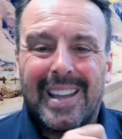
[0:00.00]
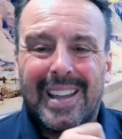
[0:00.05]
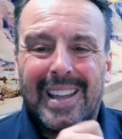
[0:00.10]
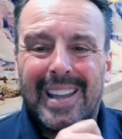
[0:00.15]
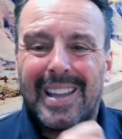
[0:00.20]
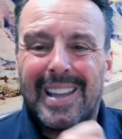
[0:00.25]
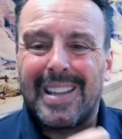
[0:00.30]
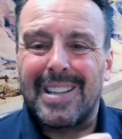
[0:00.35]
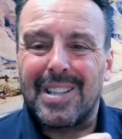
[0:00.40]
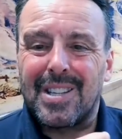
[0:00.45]

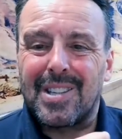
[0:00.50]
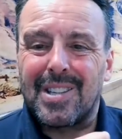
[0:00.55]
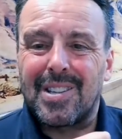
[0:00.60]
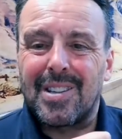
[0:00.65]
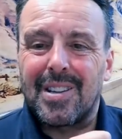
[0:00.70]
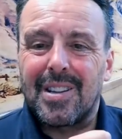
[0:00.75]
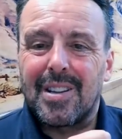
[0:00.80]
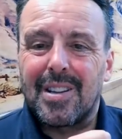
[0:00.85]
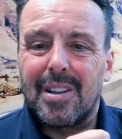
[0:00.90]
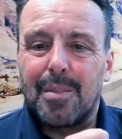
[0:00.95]
is
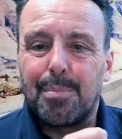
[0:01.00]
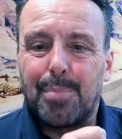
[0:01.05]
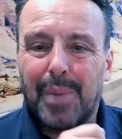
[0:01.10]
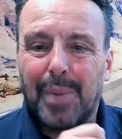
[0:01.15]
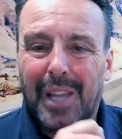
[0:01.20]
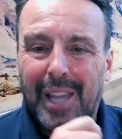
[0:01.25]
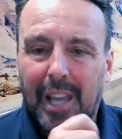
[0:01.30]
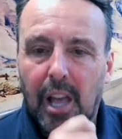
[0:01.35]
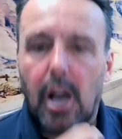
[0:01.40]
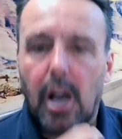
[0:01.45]

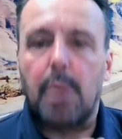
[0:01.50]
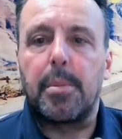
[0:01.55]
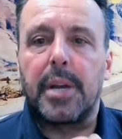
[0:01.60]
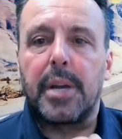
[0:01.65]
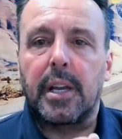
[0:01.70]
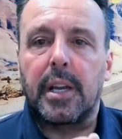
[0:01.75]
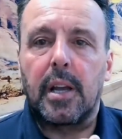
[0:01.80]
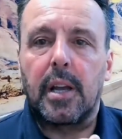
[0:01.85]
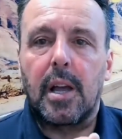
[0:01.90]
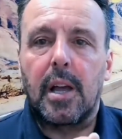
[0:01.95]

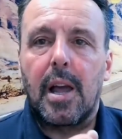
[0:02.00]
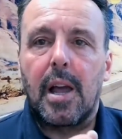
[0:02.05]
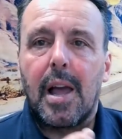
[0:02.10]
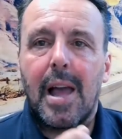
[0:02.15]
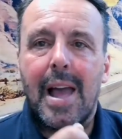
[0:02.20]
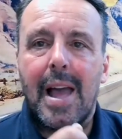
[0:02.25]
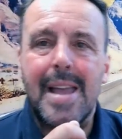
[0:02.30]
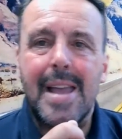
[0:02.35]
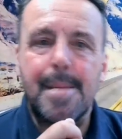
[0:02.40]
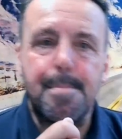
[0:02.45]
becoming
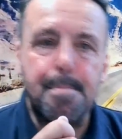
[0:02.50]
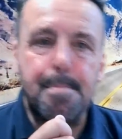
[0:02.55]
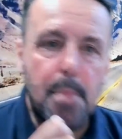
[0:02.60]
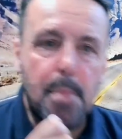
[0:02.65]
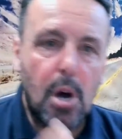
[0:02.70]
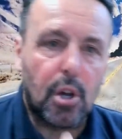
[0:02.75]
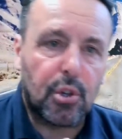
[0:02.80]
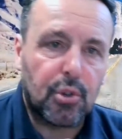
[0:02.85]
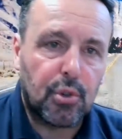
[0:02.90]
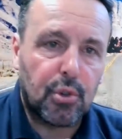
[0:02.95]
a
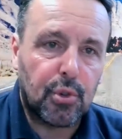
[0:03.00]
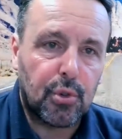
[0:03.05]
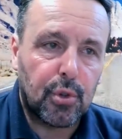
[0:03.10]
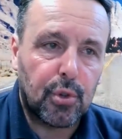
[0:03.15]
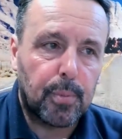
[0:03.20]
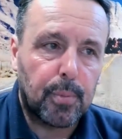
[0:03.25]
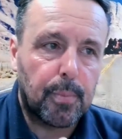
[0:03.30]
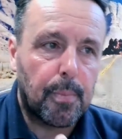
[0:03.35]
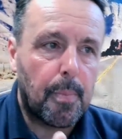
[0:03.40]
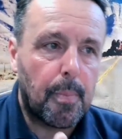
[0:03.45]
must,
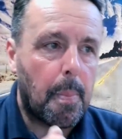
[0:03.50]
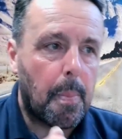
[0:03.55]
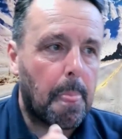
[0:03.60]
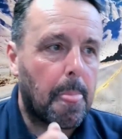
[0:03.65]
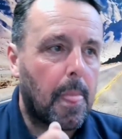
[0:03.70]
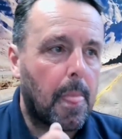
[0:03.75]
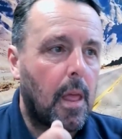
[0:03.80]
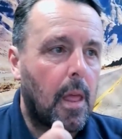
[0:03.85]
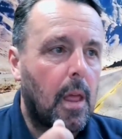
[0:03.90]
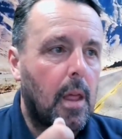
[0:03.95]

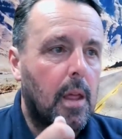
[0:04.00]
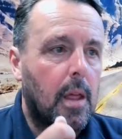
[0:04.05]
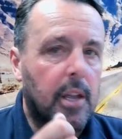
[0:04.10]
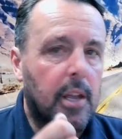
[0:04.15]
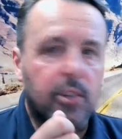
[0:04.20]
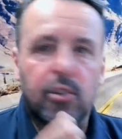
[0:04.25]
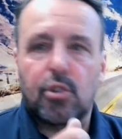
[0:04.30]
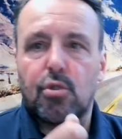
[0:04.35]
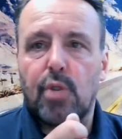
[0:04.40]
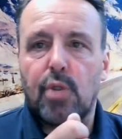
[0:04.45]

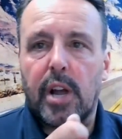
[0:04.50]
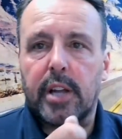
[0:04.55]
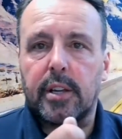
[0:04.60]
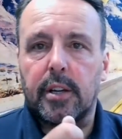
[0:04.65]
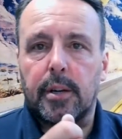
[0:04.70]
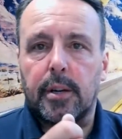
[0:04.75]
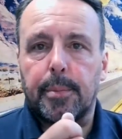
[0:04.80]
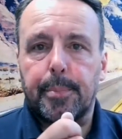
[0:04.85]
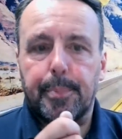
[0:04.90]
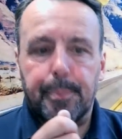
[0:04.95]
is a
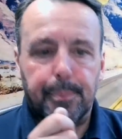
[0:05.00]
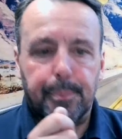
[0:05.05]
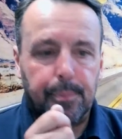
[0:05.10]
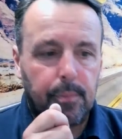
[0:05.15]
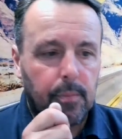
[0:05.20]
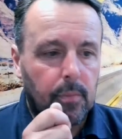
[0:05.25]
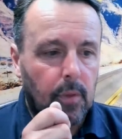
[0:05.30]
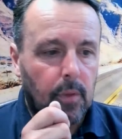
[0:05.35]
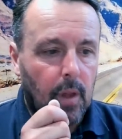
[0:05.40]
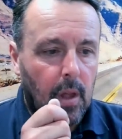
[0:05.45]
tracker.
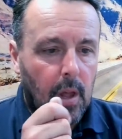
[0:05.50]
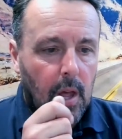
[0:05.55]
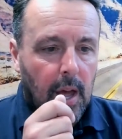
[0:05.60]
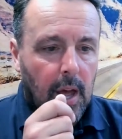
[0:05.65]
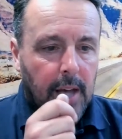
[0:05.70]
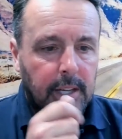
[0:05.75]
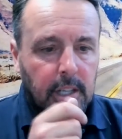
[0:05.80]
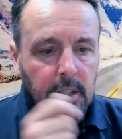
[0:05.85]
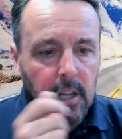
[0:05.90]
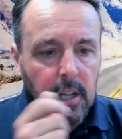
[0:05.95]

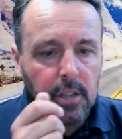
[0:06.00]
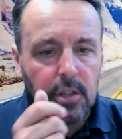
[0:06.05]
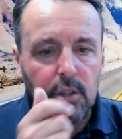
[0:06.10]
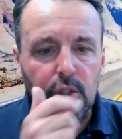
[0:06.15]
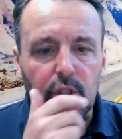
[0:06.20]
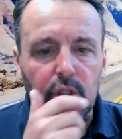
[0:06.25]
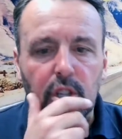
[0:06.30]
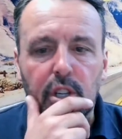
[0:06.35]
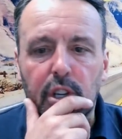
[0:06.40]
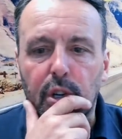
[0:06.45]
And another
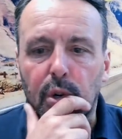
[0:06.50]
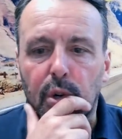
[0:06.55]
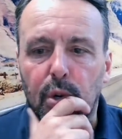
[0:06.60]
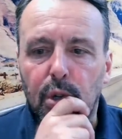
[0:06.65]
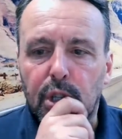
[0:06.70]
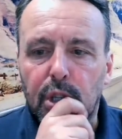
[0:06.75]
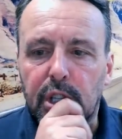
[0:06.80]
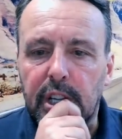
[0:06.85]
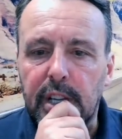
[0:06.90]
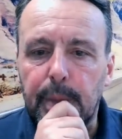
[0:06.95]

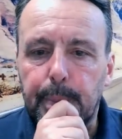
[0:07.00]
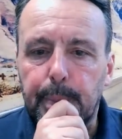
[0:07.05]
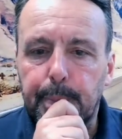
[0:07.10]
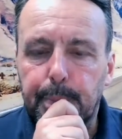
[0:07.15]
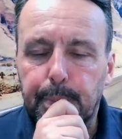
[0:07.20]
security